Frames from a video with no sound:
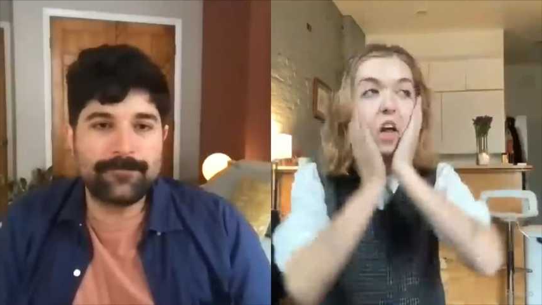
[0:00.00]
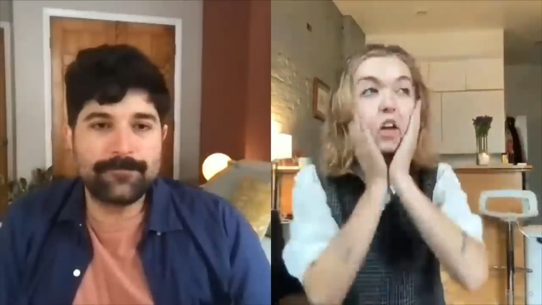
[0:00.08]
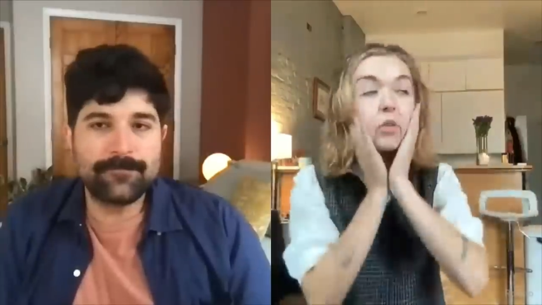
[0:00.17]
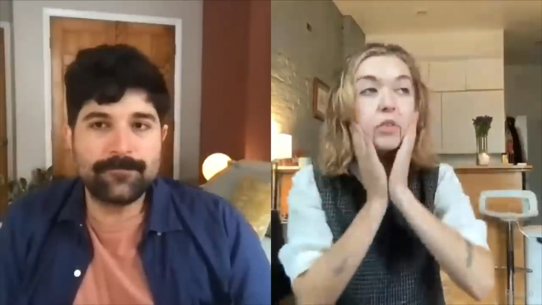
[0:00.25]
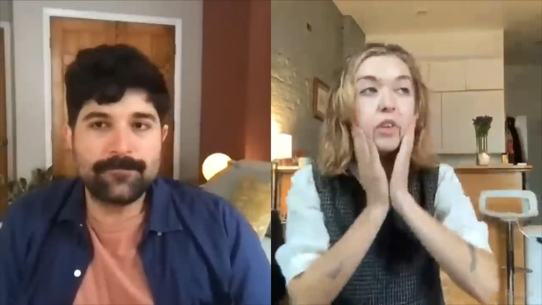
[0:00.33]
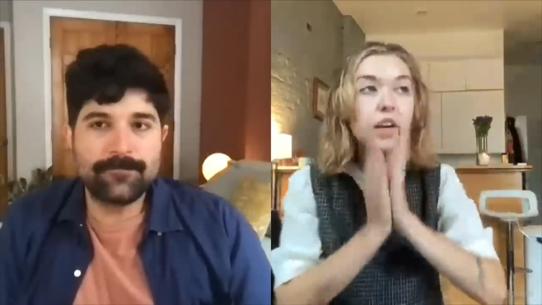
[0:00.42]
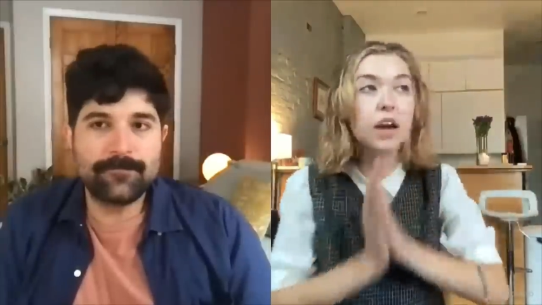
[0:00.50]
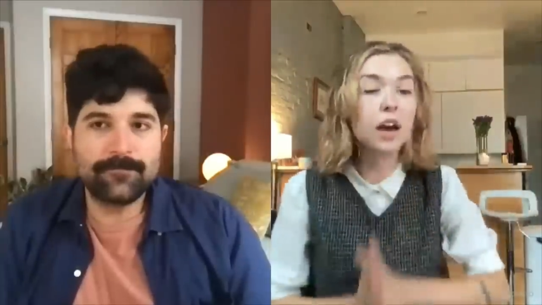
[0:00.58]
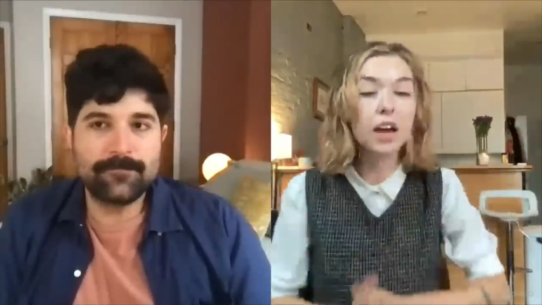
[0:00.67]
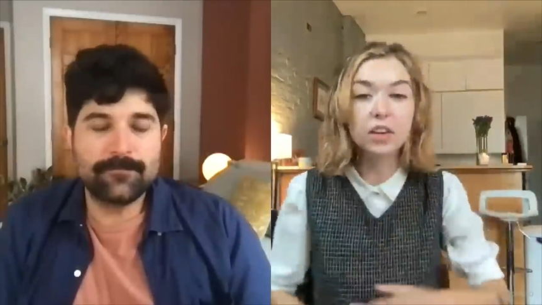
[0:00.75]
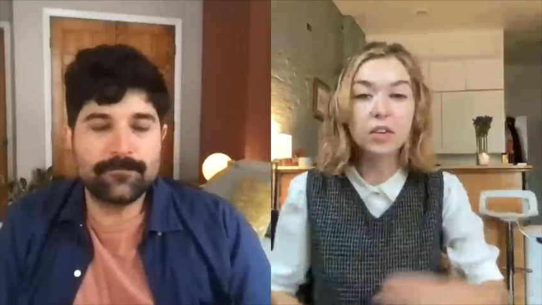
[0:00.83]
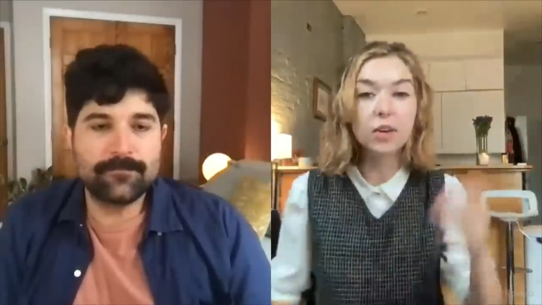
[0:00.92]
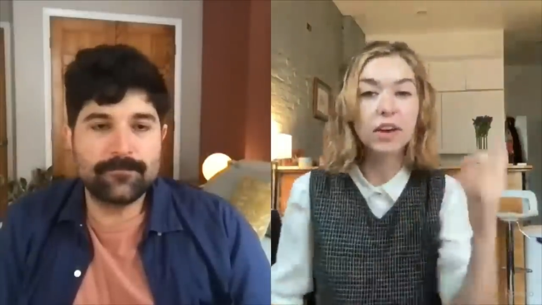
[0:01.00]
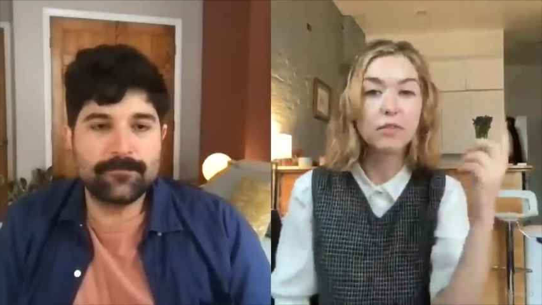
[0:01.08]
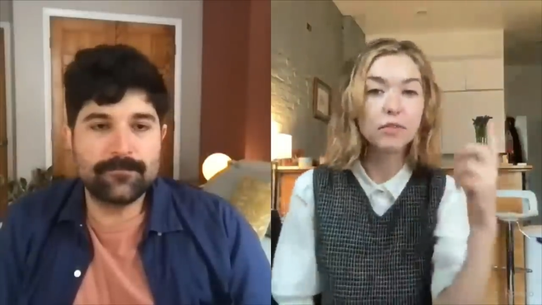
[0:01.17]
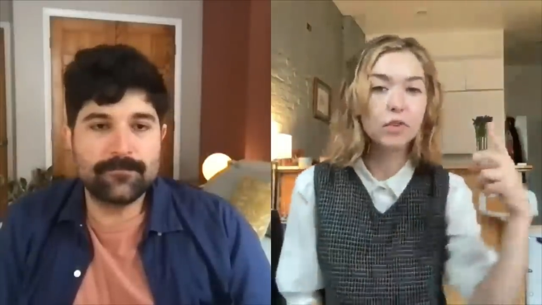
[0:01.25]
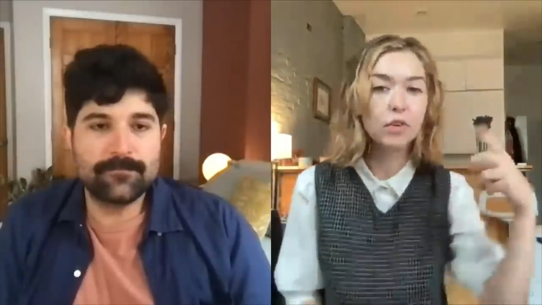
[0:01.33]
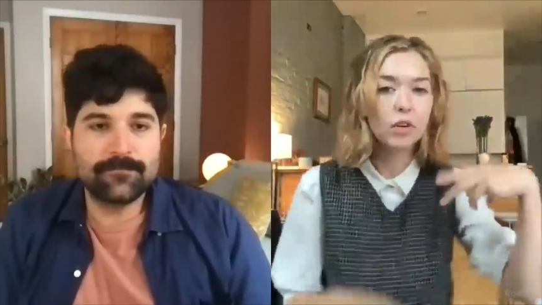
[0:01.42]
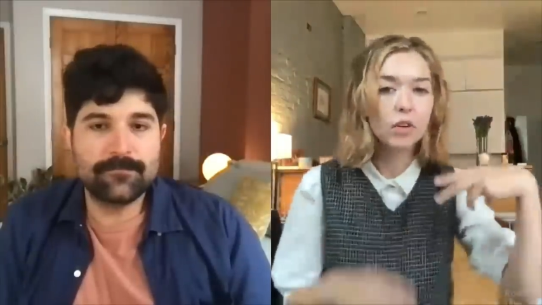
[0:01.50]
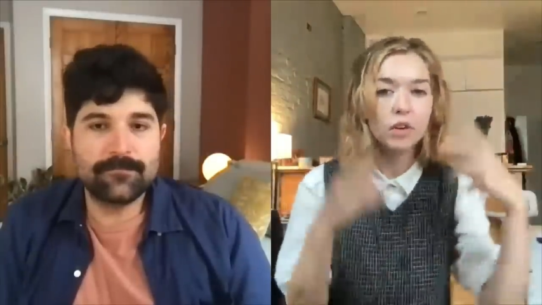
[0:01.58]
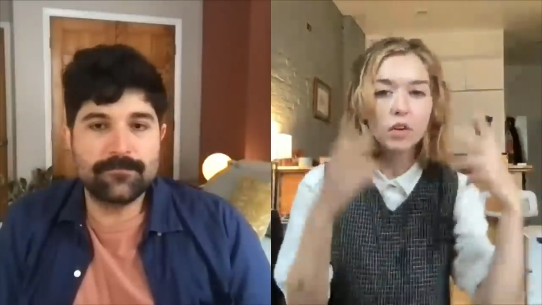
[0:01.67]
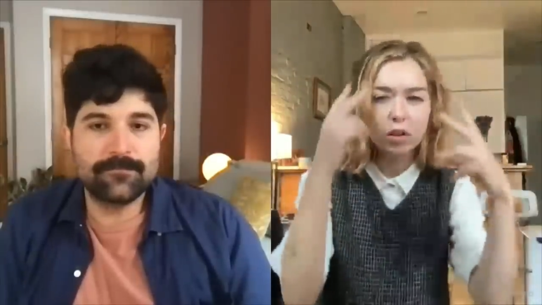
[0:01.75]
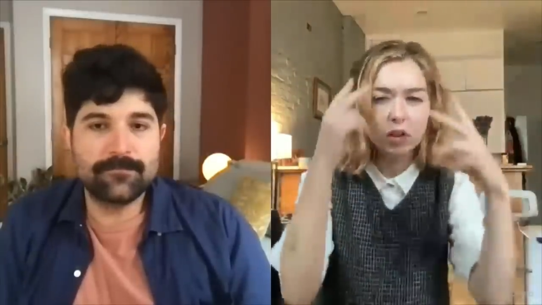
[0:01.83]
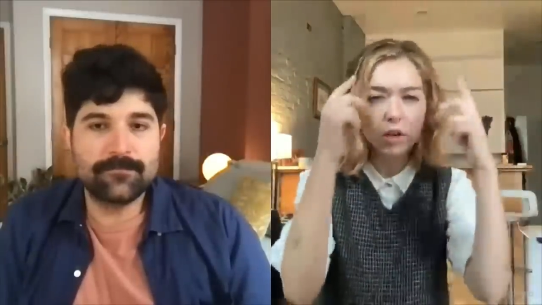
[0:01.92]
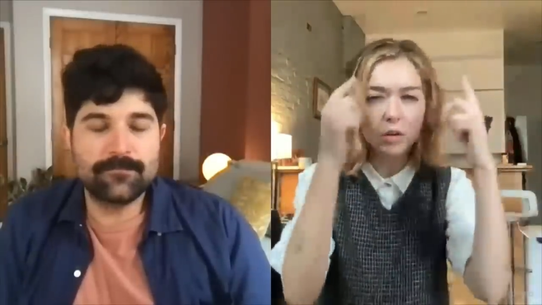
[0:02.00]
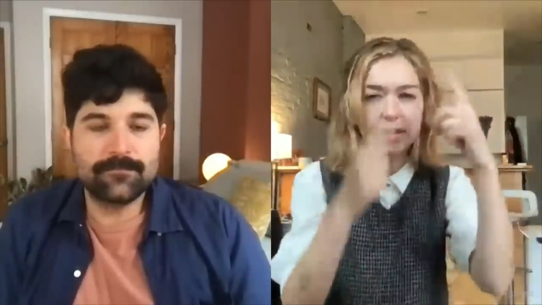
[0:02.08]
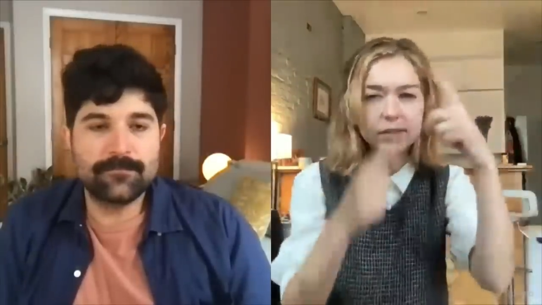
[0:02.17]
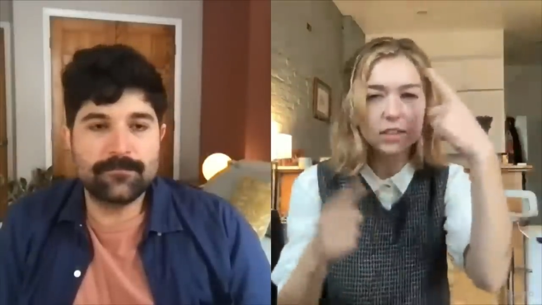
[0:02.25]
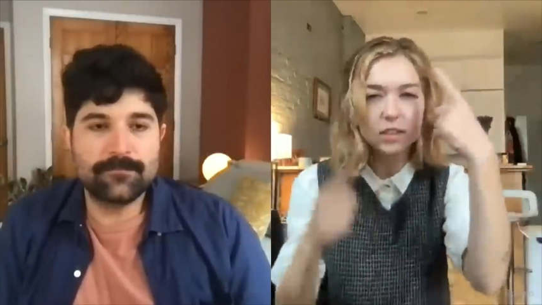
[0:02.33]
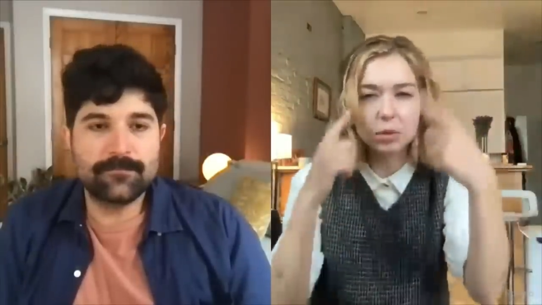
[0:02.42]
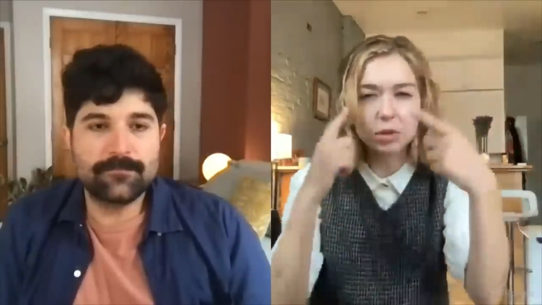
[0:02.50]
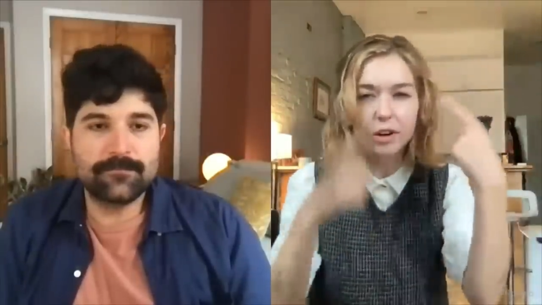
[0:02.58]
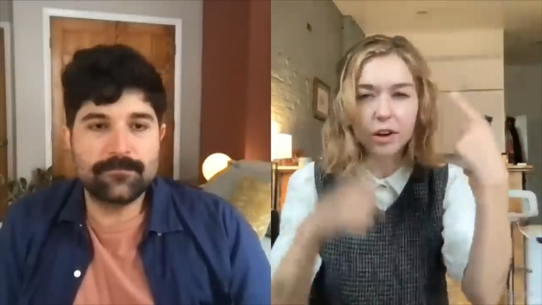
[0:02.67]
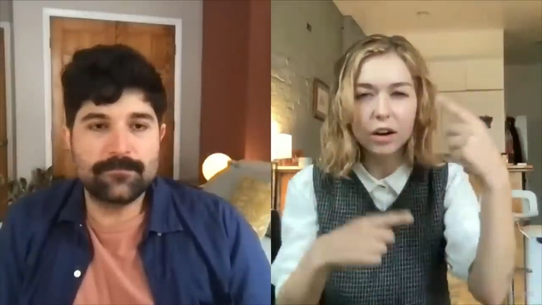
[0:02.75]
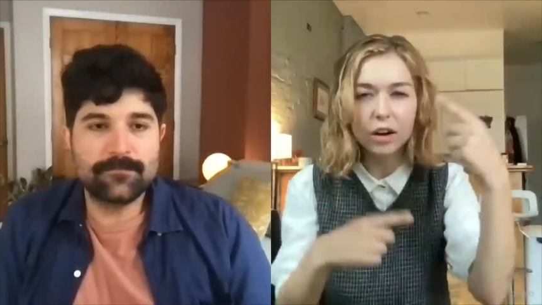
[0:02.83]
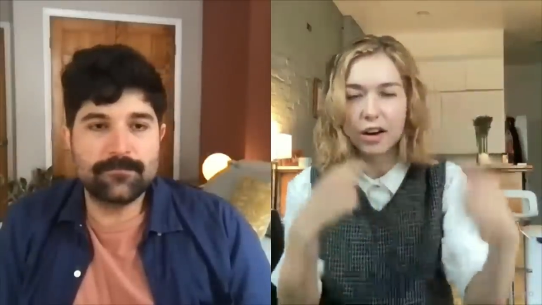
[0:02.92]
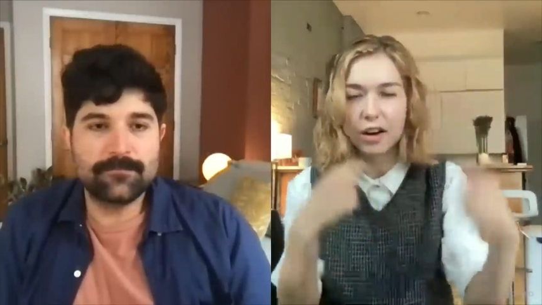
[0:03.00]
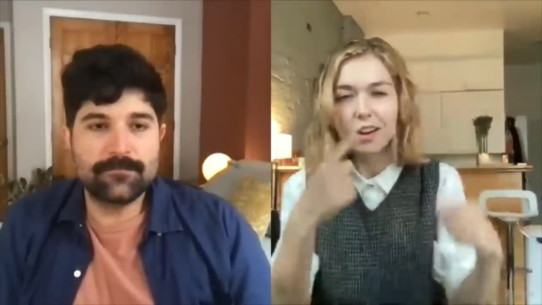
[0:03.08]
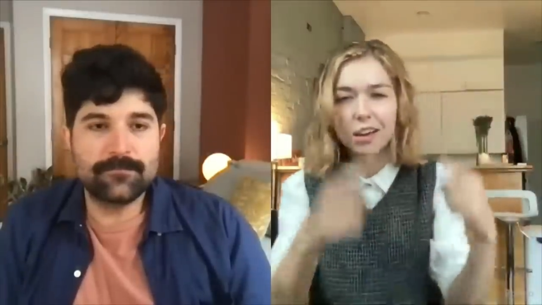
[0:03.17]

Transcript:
Speaker 1: I thought it was like a. I think we have, I think we have similar